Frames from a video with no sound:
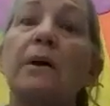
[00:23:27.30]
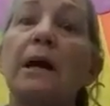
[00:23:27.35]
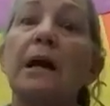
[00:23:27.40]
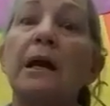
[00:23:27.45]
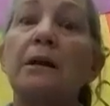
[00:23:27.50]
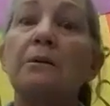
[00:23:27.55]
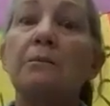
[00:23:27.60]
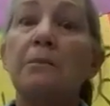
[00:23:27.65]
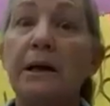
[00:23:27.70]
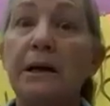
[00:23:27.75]

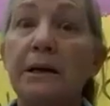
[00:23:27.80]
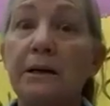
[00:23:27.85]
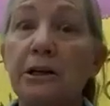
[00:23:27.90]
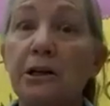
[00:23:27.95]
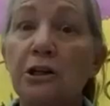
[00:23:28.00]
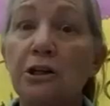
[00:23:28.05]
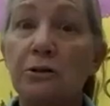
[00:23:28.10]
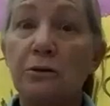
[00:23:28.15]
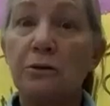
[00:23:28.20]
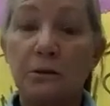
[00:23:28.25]
and my
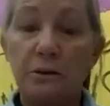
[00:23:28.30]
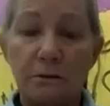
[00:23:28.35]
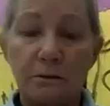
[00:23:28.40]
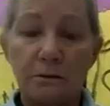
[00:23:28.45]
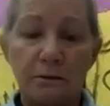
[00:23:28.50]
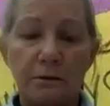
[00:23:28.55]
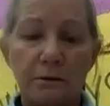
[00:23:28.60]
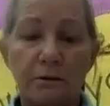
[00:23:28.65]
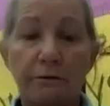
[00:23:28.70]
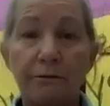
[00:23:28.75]
initials
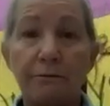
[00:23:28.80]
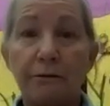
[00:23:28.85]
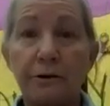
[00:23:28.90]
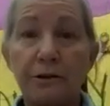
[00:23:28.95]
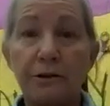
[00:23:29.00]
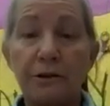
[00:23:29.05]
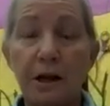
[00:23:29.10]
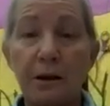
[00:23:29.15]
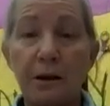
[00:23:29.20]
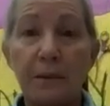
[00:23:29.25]
the
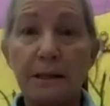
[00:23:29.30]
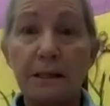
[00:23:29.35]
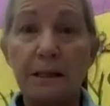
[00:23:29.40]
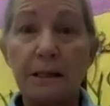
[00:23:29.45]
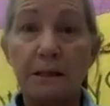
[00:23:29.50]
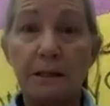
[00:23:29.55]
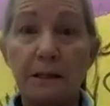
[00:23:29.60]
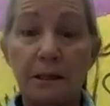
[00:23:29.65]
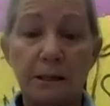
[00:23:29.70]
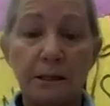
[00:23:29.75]
first time I
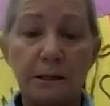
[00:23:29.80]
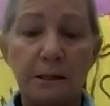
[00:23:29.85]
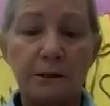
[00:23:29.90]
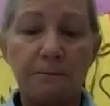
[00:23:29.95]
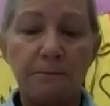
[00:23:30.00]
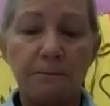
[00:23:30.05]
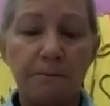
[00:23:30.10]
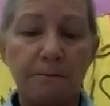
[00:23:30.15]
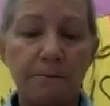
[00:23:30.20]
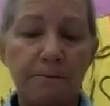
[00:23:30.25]
did this.
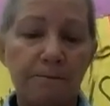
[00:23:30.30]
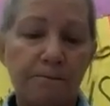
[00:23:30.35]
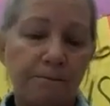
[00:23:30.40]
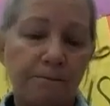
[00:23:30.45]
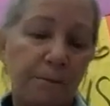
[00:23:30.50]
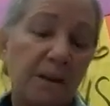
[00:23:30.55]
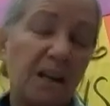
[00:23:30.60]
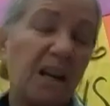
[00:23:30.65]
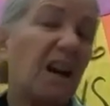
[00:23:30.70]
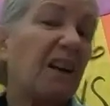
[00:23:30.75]

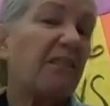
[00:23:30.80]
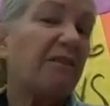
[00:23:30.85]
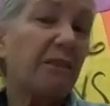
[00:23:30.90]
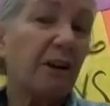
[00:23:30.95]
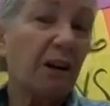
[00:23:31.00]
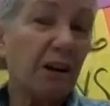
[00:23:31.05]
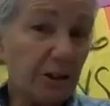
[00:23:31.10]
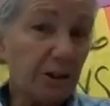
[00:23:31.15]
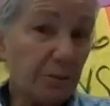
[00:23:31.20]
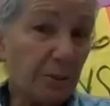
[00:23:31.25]
I
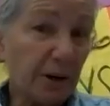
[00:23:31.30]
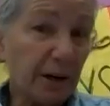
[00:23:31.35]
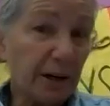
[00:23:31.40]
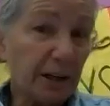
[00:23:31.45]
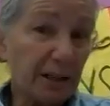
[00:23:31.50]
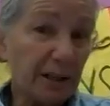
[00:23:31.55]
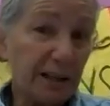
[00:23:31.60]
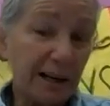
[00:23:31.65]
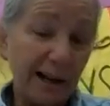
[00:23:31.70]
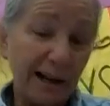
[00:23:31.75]
forgot to bring
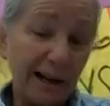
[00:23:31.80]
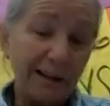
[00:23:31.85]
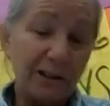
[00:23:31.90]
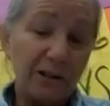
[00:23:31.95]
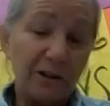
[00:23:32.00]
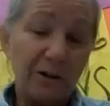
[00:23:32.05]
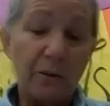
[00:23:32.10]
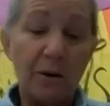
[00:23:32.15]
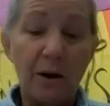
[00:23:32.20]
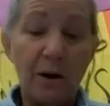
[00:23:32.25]
it today,
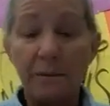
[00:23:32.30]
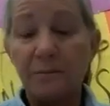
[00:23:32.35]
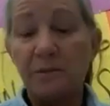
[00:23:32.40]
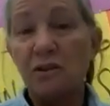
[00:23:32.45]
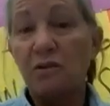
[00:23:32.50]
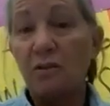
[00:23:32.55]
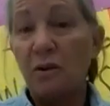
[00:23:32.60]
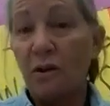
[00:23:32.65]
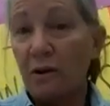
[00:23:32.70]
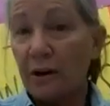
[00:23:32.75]
so I'm
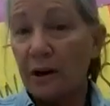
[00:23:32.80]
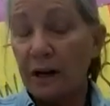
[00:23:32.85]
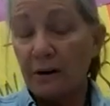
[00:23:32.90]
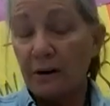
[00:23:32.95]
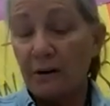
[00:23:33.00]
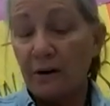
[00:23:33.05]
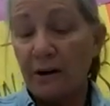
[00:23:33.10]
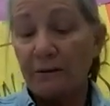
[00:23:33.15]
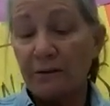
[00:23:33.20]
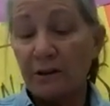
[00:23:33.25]
sorry I
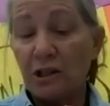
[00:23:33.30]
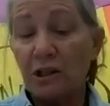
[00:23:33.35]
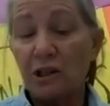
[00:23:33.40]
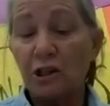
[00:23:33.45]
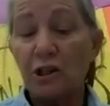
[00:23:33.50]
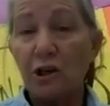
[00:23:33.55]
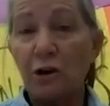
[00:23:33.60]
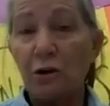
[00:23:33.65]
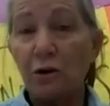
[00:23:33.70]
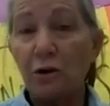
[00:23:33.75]
don't have it to
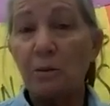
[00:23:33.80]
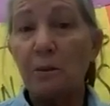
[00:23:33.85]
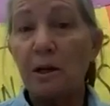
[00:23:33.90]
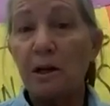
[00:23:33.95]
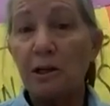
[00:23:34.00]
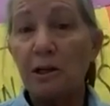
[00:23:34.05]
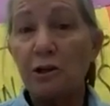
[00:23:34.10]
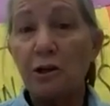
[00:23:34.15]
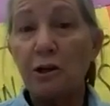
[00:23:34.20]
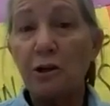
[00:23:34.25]
show you, but
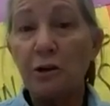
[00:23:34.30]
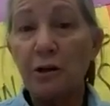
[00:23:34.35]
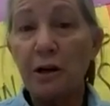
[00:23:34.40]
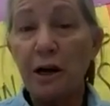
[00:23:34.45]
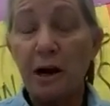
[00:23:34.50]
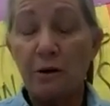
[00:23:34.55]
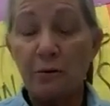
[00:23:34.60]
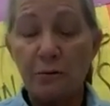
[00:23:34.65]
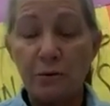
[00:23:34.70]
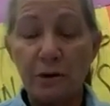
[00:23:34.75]
it turned
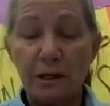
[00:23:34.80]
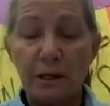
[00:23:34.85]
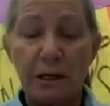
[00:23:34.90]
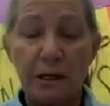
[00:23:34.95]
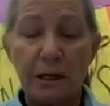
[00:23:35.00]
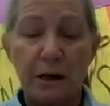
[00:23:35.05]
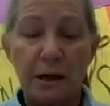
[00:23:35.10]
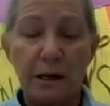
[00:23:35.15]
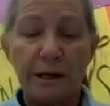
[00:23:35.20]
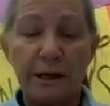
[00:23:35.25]
out really
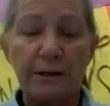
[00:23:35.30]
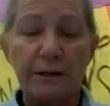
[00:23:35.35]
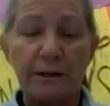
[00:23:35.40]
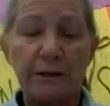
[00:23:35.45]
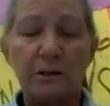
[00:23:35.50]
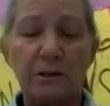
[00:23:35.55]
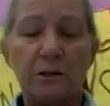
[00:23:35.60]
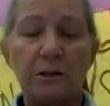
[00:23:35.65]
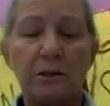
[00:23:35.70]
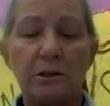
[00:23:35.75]

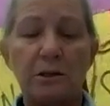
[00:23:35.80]
nice.